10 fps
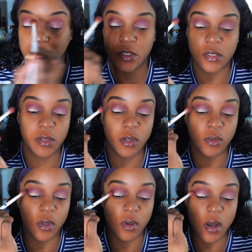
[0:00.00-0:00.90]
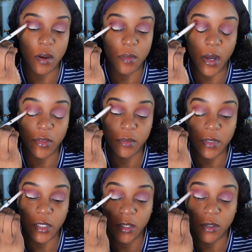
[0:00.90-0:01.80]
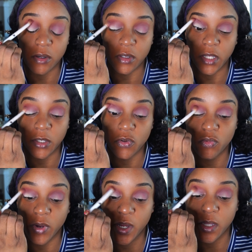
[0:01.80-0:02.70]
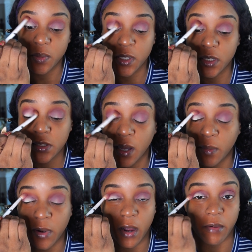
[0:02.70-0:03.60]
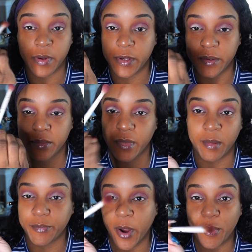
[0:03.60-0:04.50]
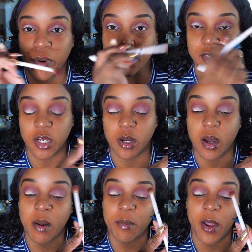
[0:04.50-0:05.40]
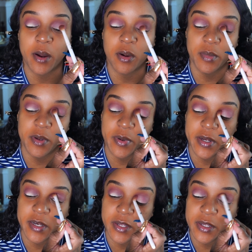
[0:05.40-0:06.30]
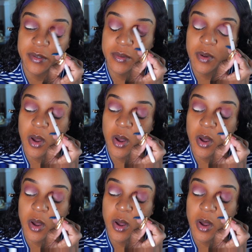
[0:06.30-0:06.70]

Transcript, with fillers: Just know, don't come bother me later on like you ready, because I'm not ready. I'm, I promise y'all, I'm not going to be ready then.